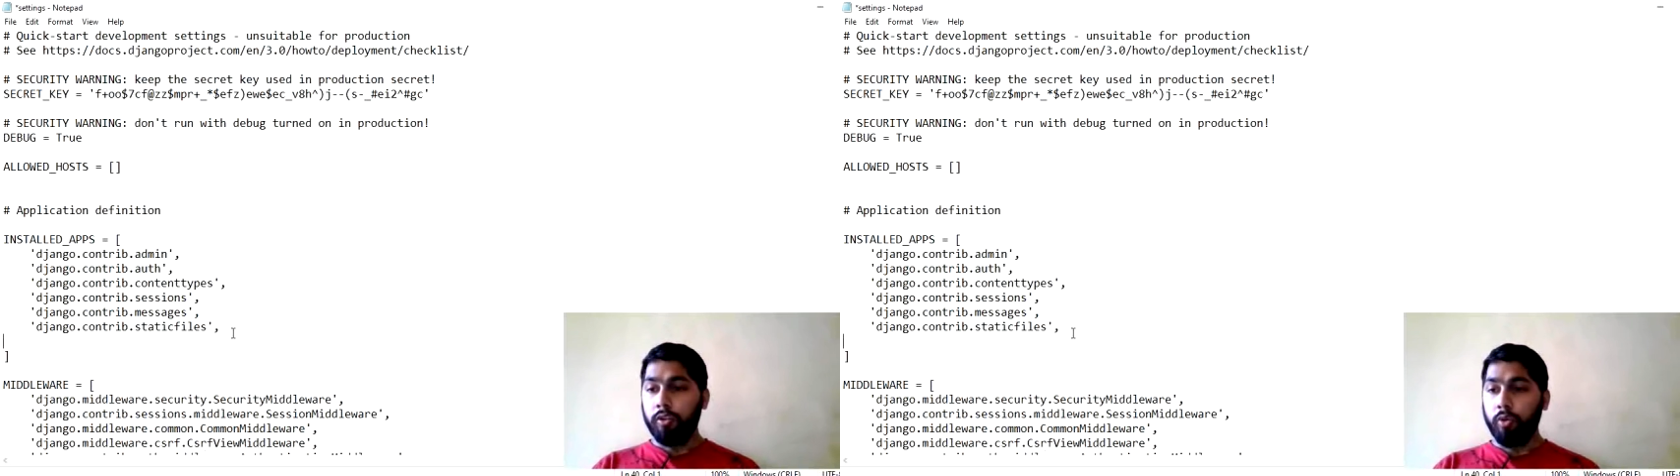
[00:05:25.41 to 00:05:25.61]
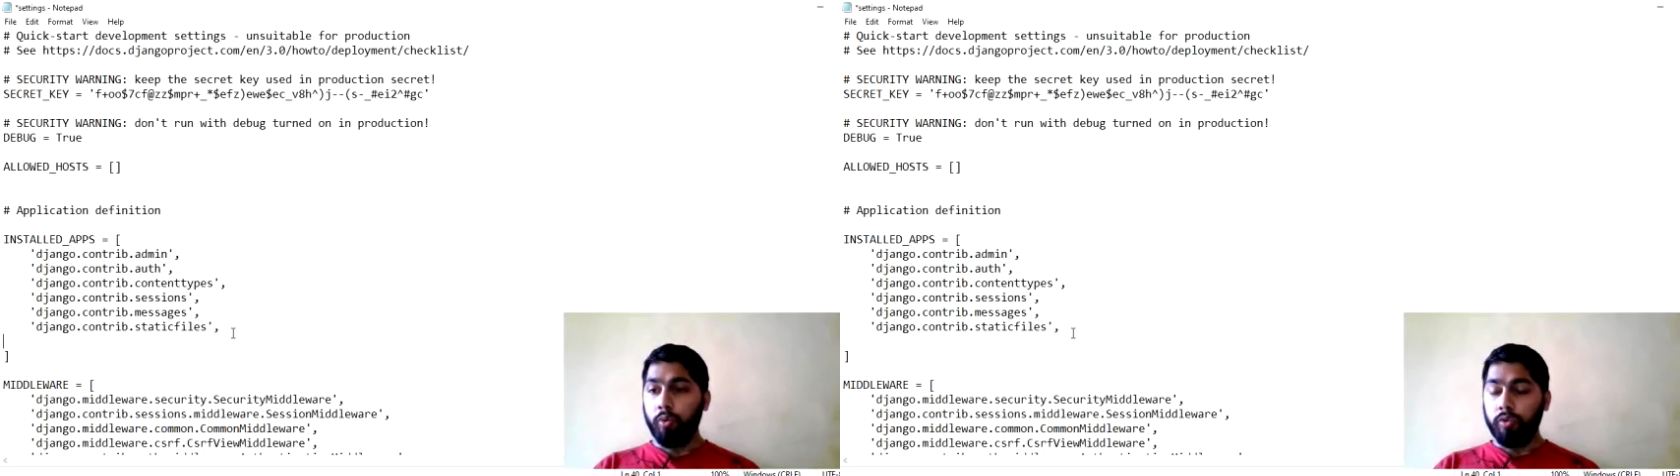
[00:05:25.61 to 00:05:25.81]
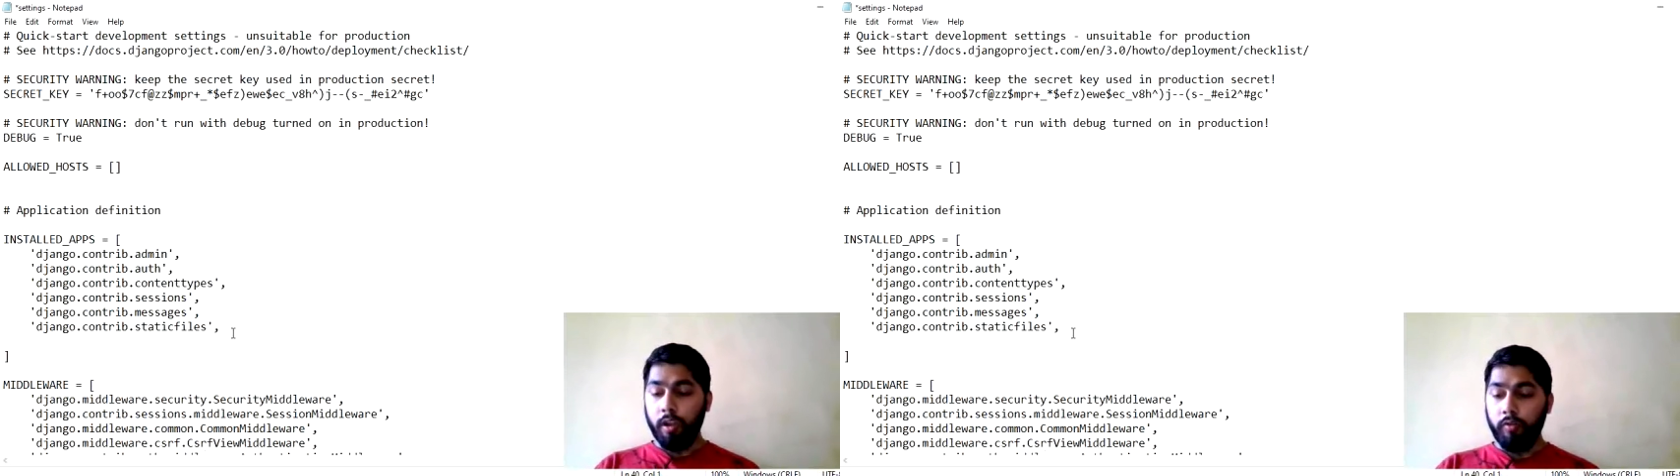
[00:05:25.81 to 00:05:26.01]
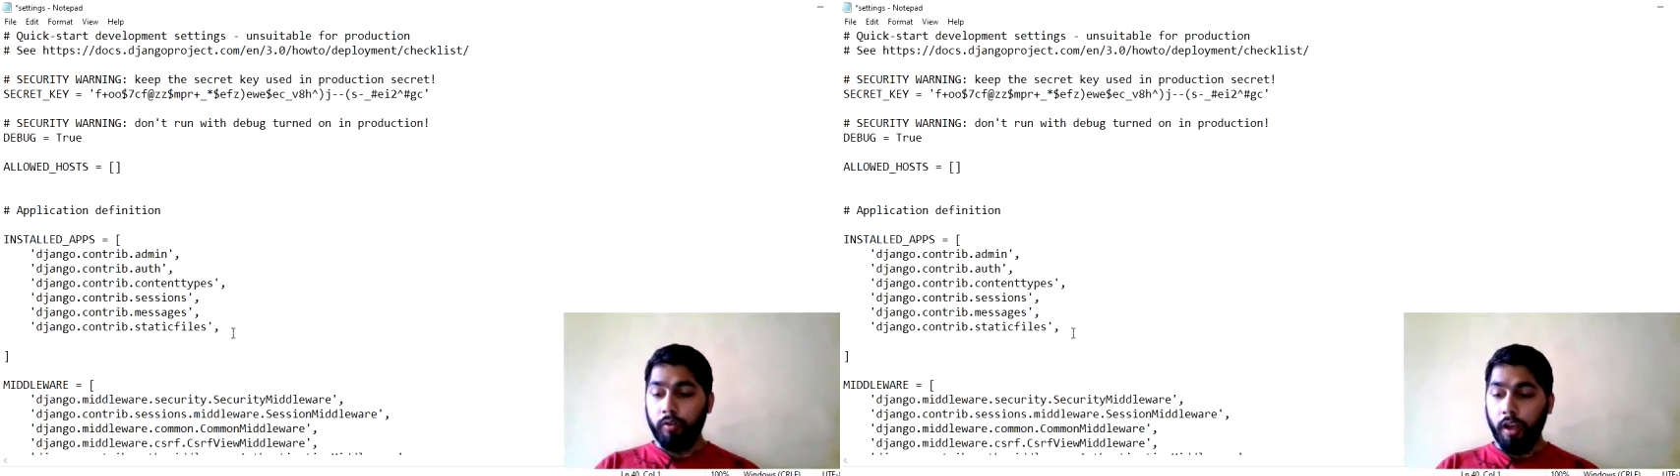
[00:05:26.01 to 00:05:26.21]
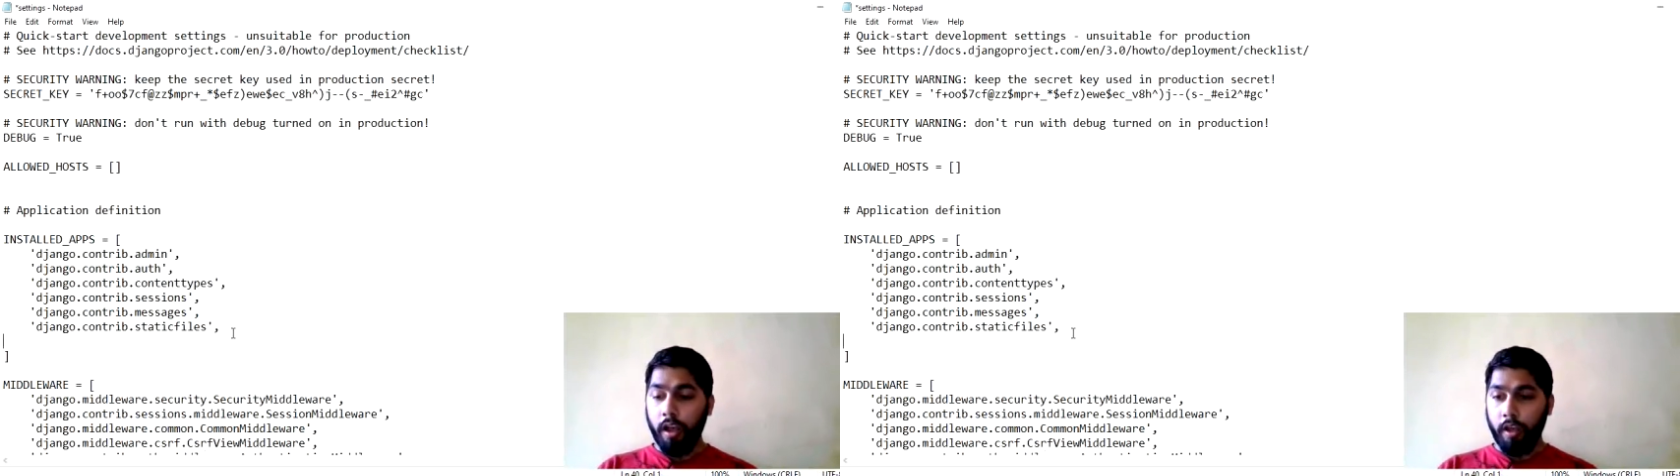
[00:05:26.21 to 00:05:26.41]
Those are
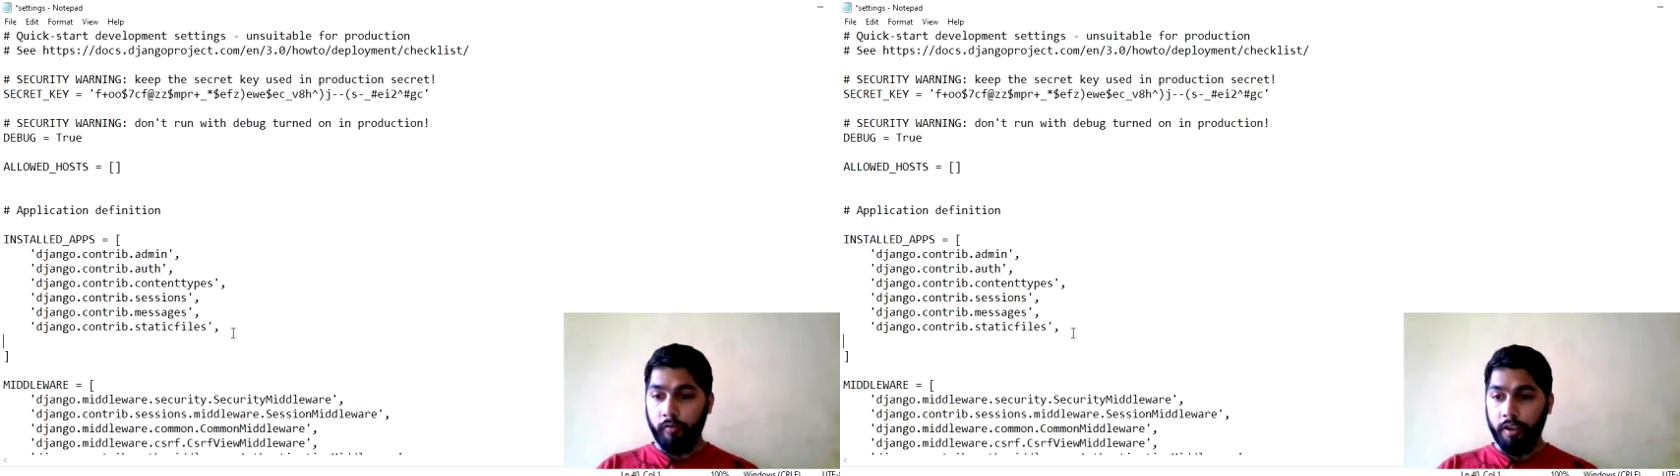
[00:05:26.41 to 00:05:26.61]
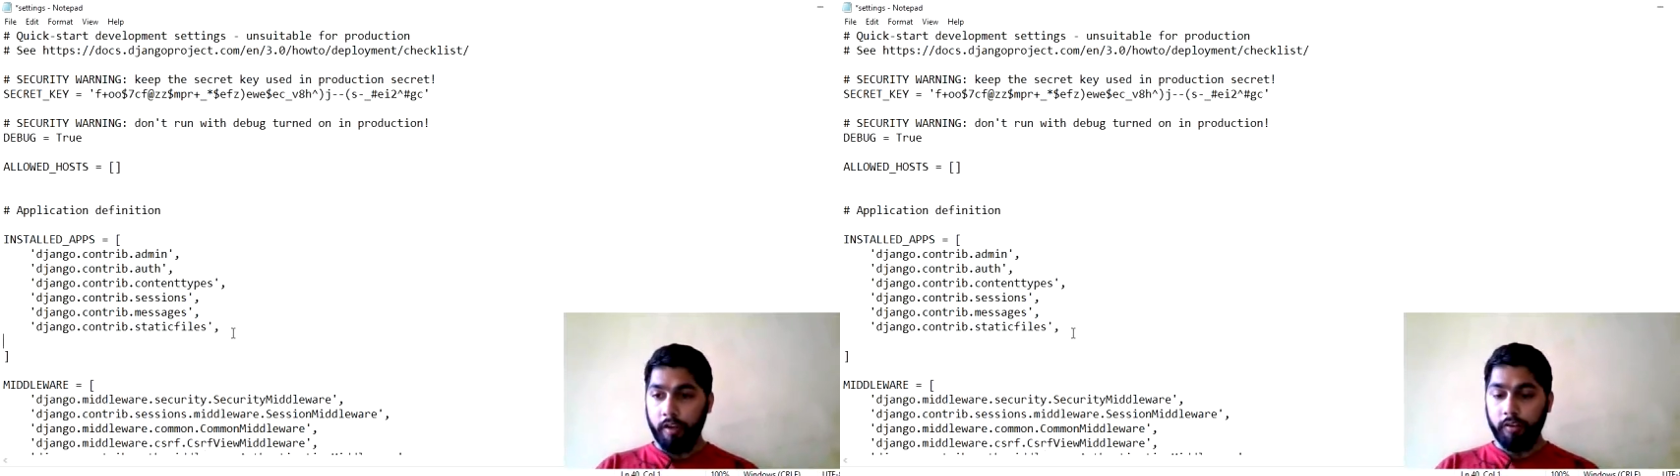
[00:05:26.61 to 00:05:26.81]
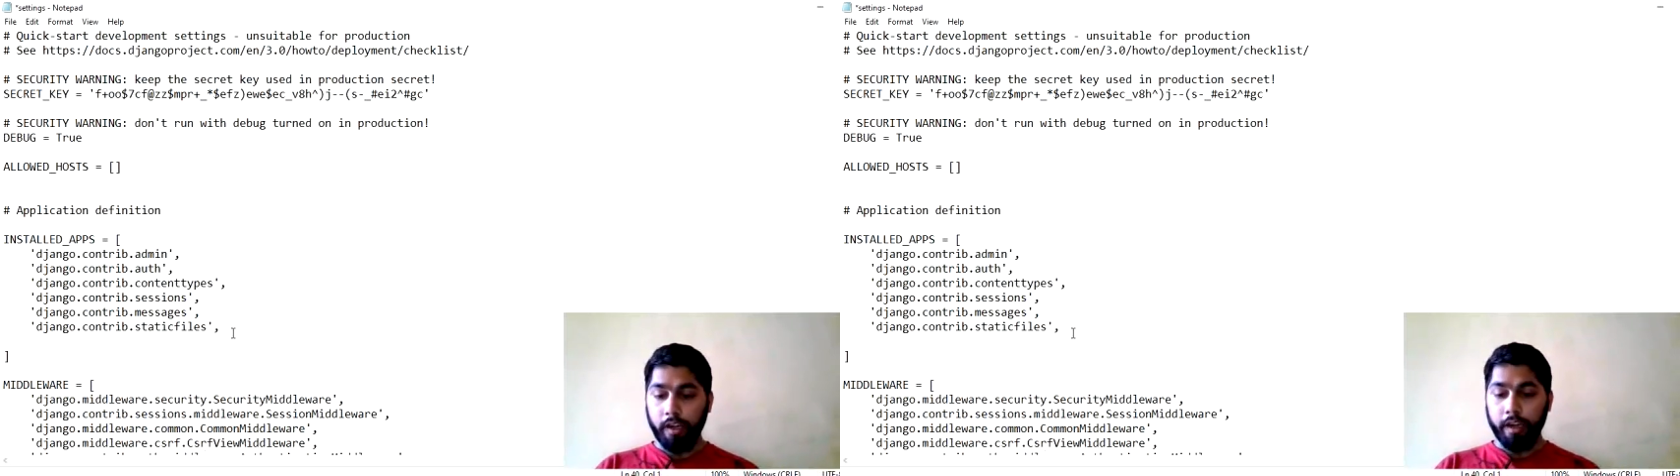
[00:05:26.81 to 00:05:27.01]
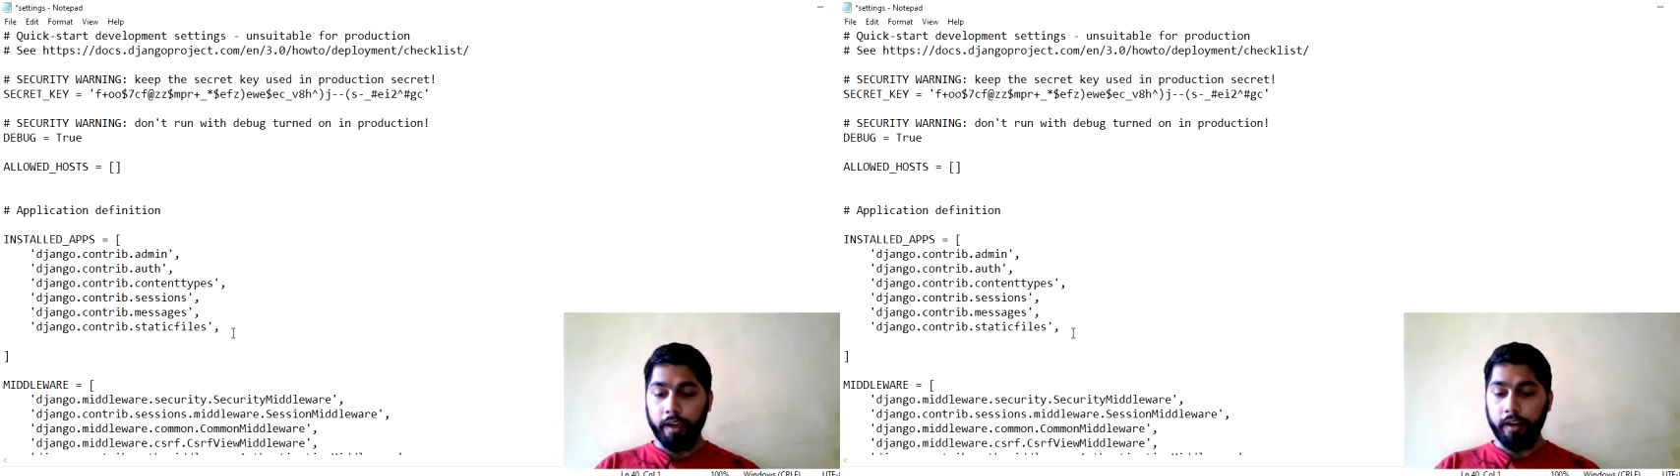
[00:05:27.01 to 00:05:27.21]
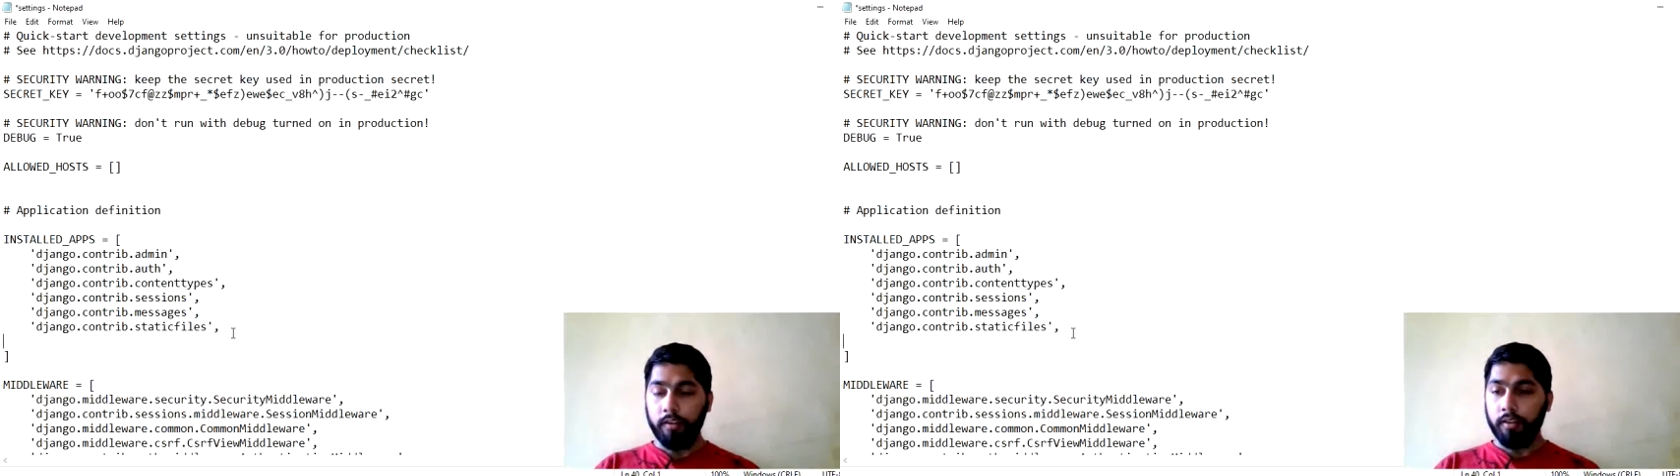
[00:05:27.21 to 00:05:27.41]
we have
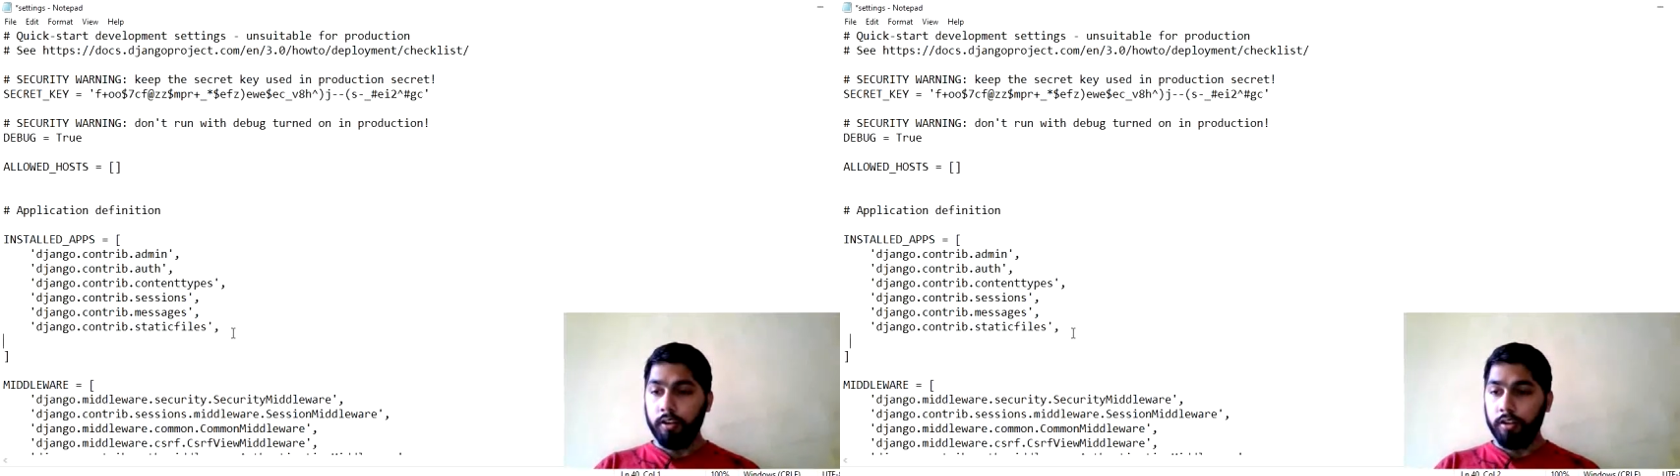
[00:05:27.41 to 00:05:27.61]
created.